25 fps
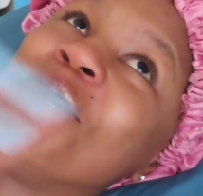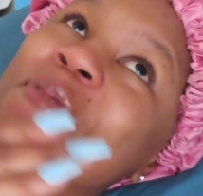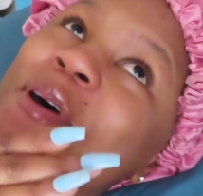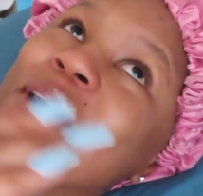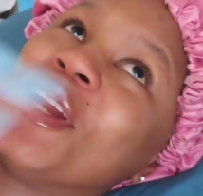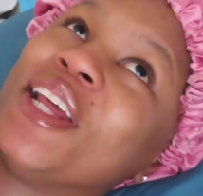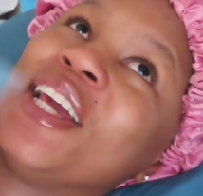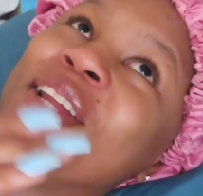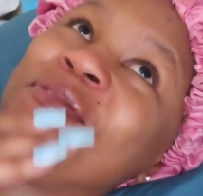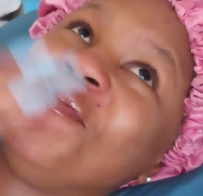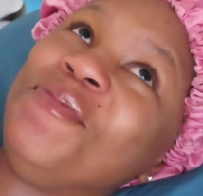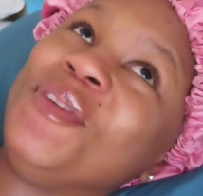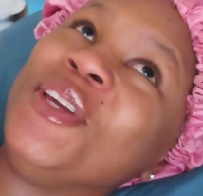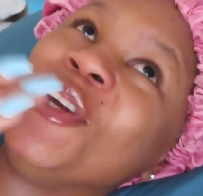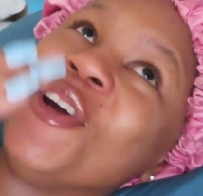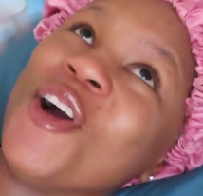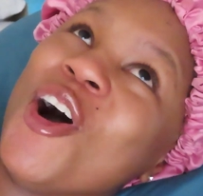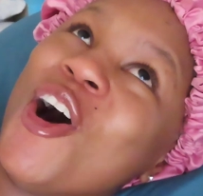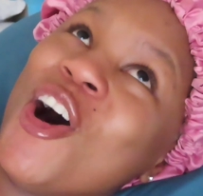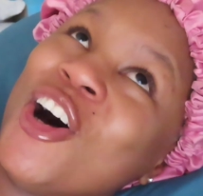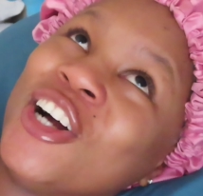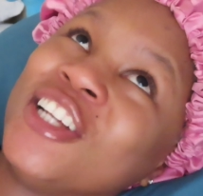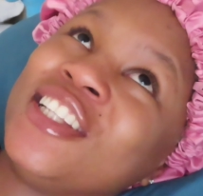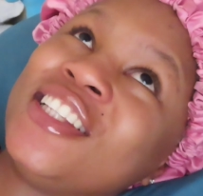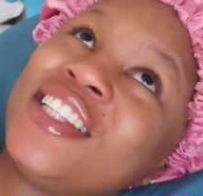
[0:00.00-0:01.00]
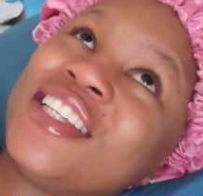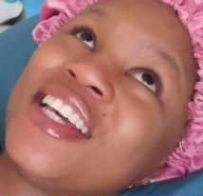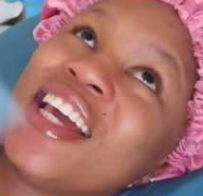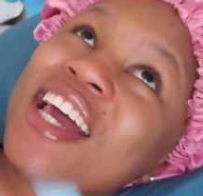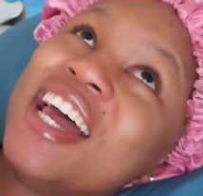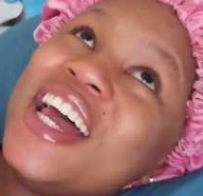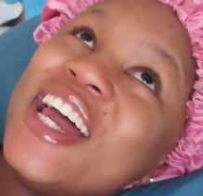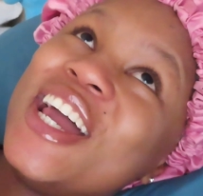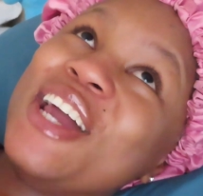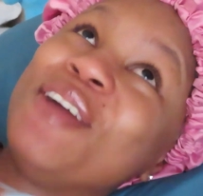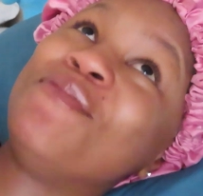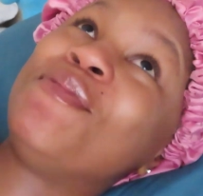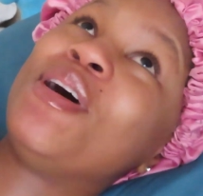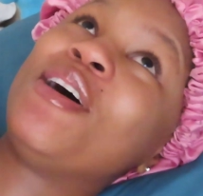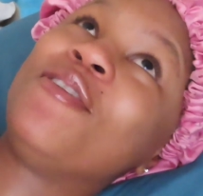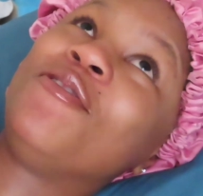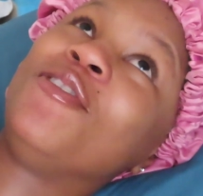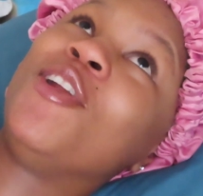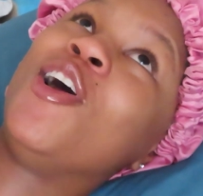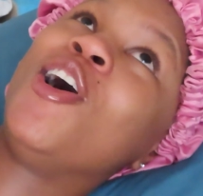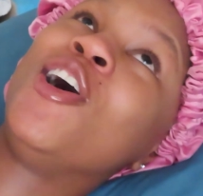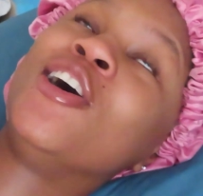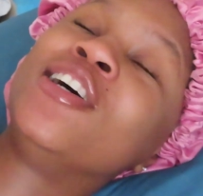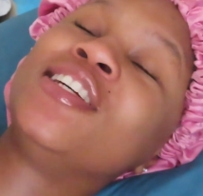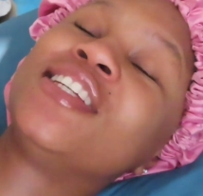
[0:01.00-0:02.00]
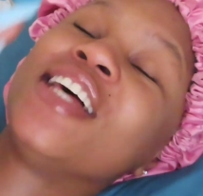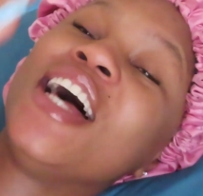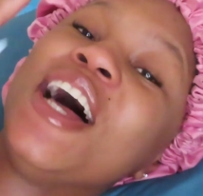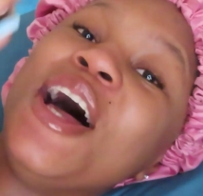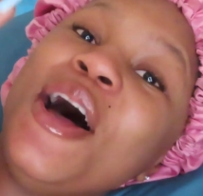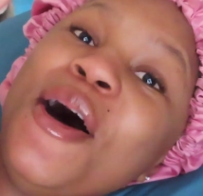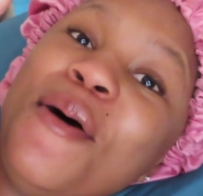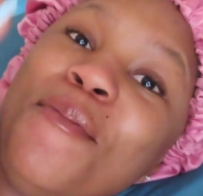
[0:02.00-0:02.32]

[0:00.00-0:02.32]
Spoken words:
about it being hot in my vlogs,